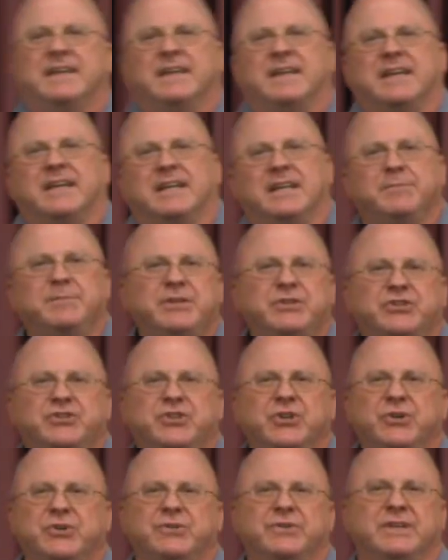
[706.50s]
And let me
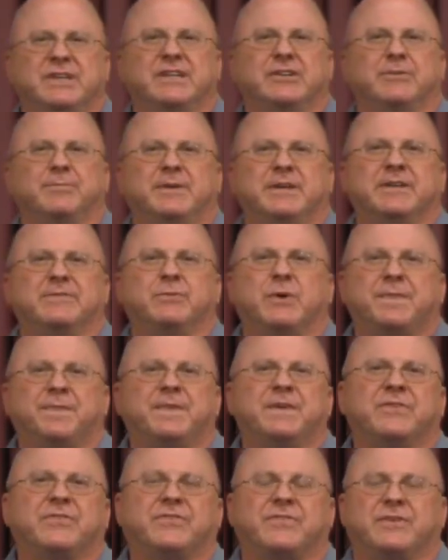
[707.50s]
show you a little bit of what
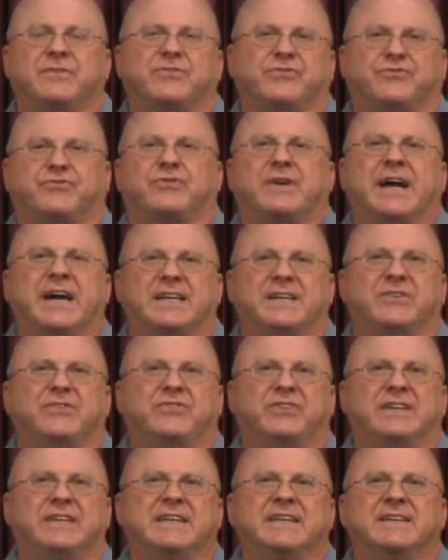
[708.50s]
this
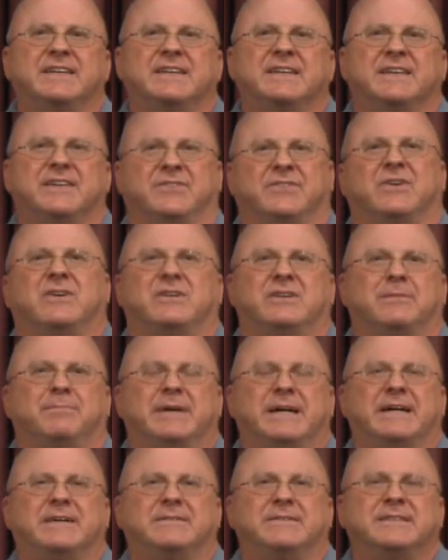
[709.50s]
strategy is all
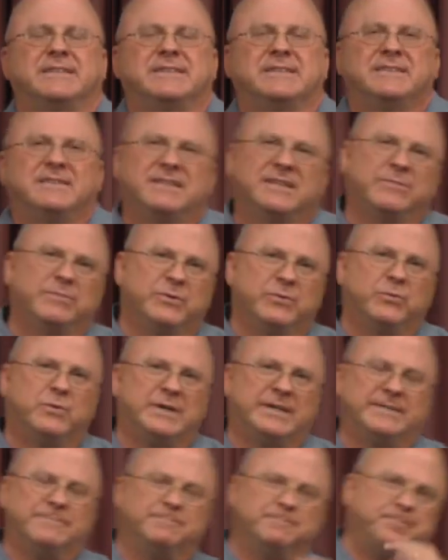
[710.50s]
about. Number
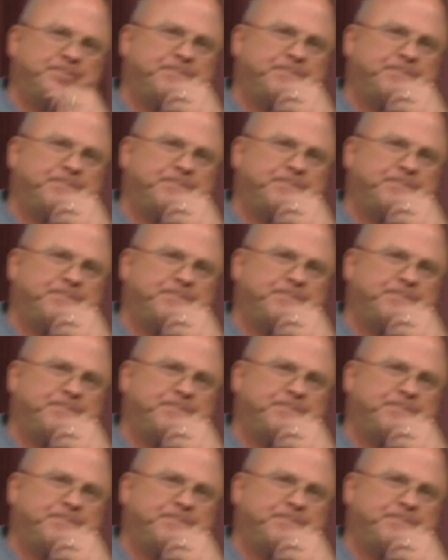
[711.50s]
one.